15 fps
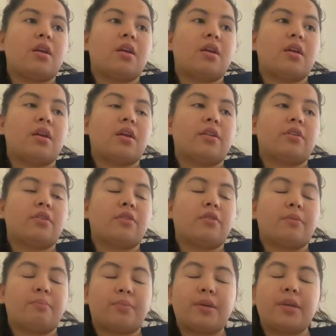And they're
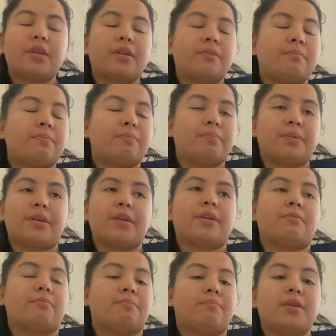in big
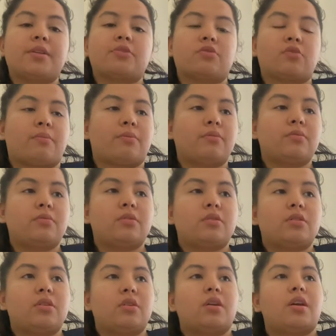trouble.
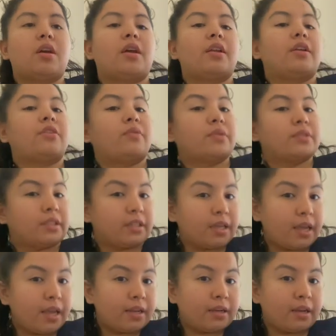And then there was a
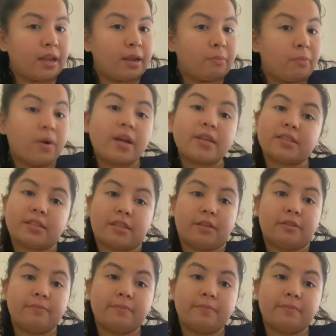cat named Rusty,